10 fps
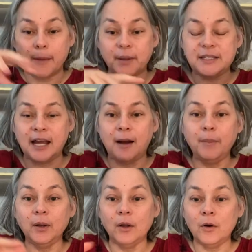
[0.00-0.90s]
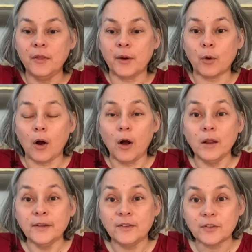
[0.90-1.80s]
but down below there were all
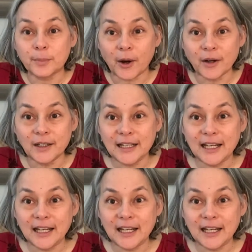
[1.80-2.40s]
these sparkly